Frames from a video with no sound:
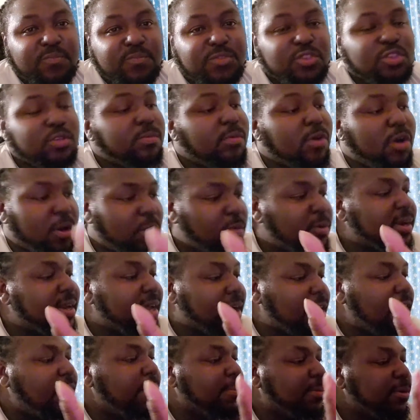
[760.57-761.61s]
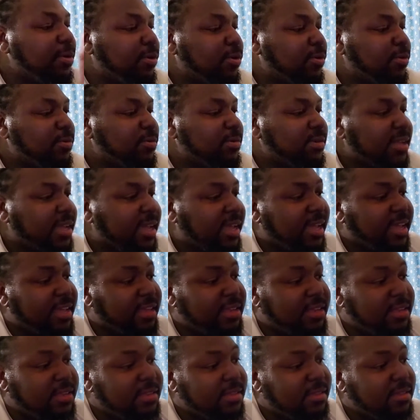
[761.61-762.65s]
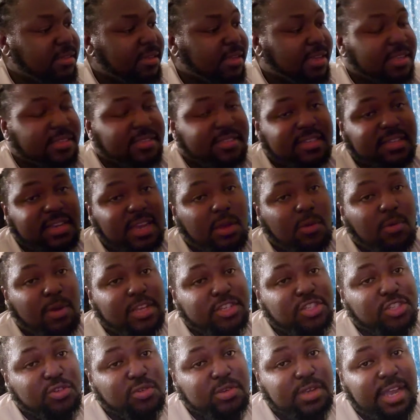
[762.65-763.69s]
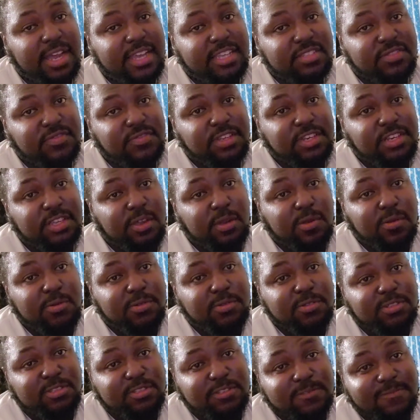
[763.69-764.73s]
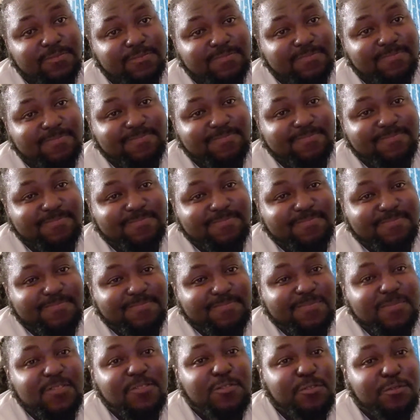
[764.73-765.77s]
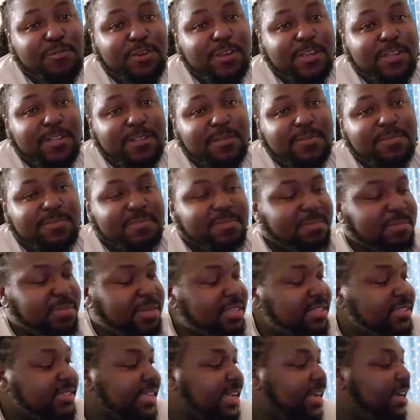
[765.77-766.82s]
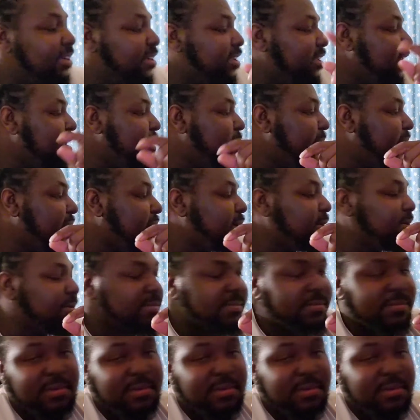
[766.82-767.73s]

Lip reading: tomorrow when I upload, and until I watch you guys' videos. For real. Peace out, and I'm out.